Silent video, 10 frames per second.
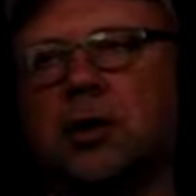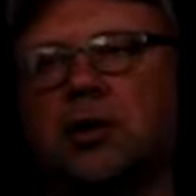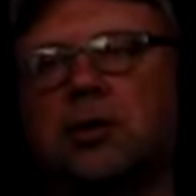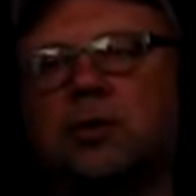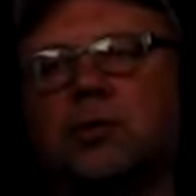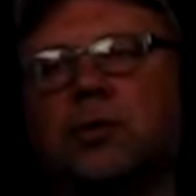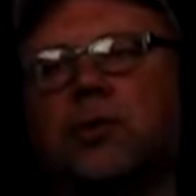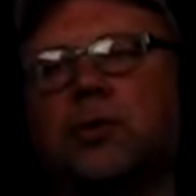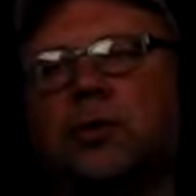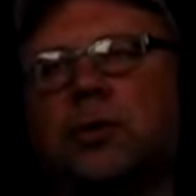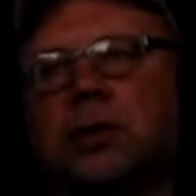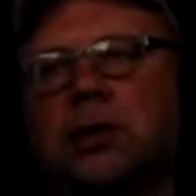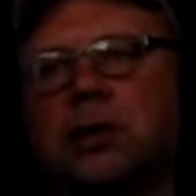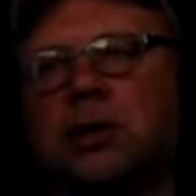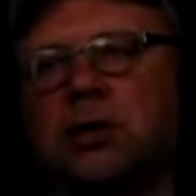to
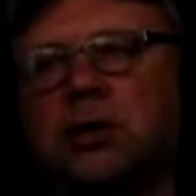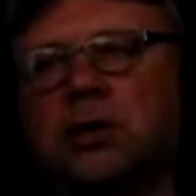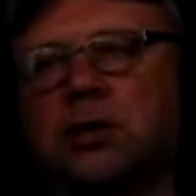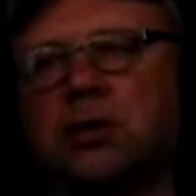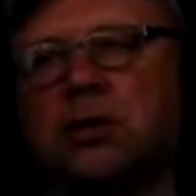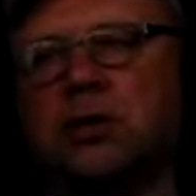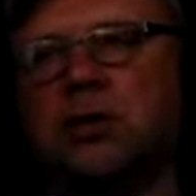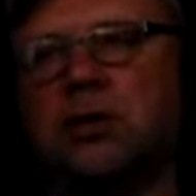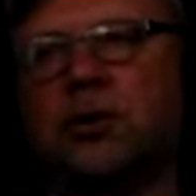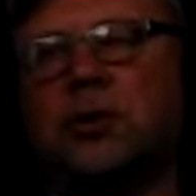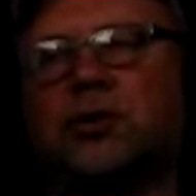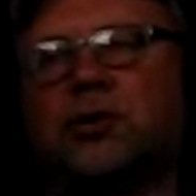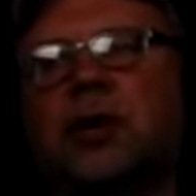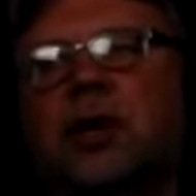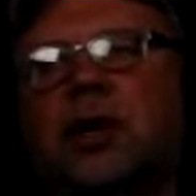14 Newton meters.
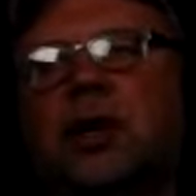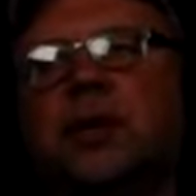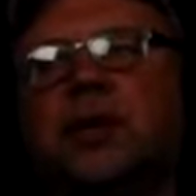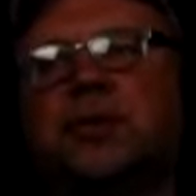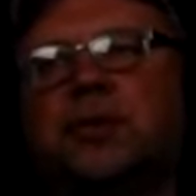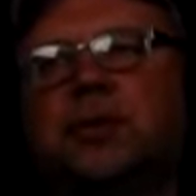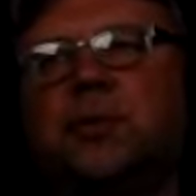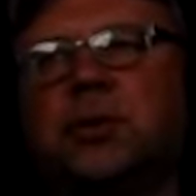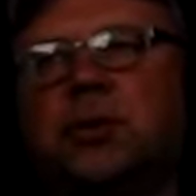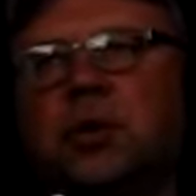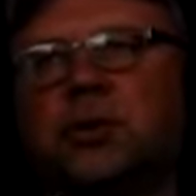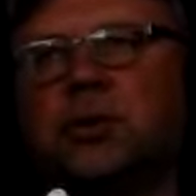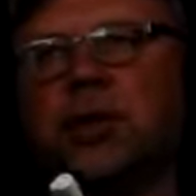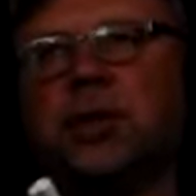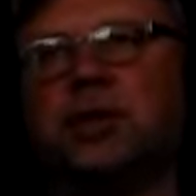Is the speed going to
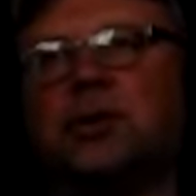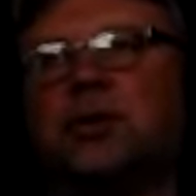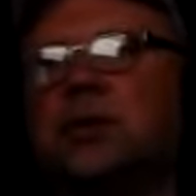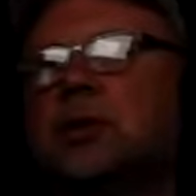change?